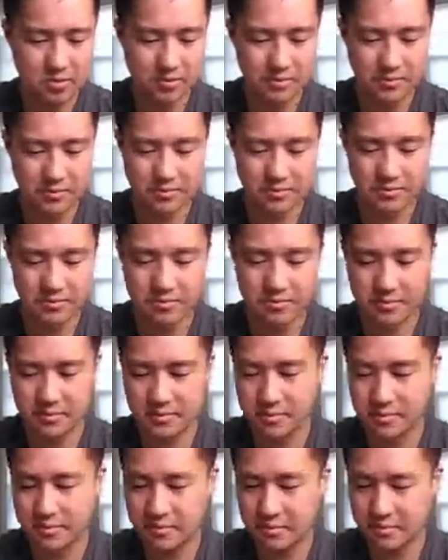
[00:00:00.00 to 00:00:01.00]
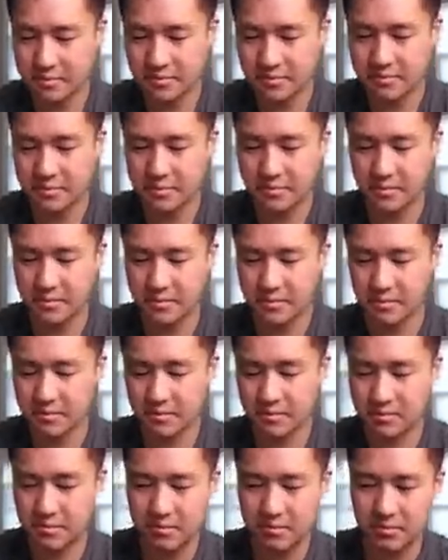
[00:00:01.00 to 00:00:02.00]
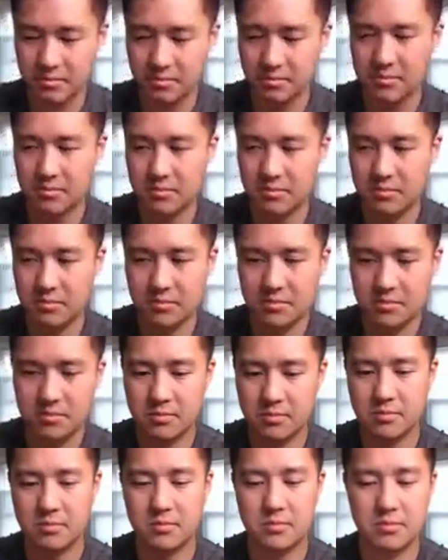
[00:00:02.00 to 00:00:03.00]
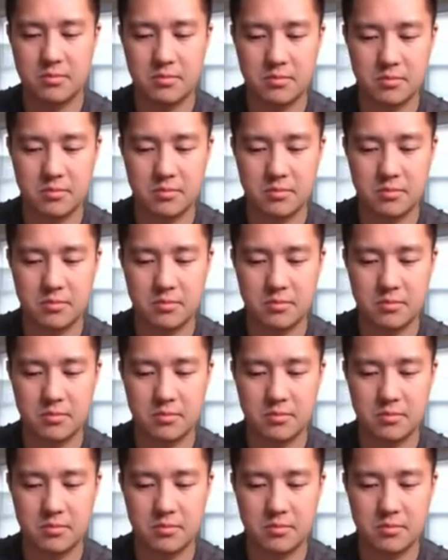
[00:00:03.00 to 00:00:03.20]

[no speech]